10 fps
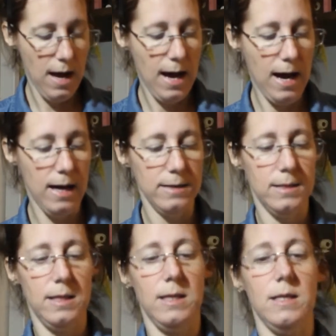
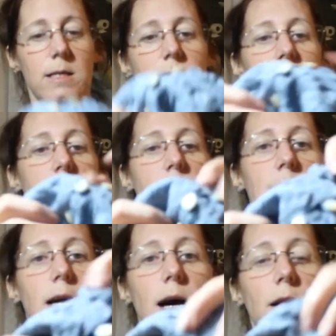Has these
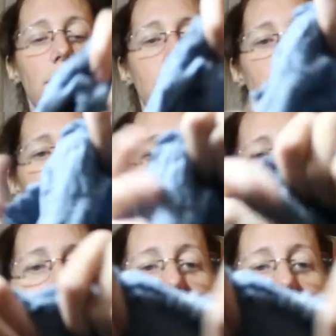detail of these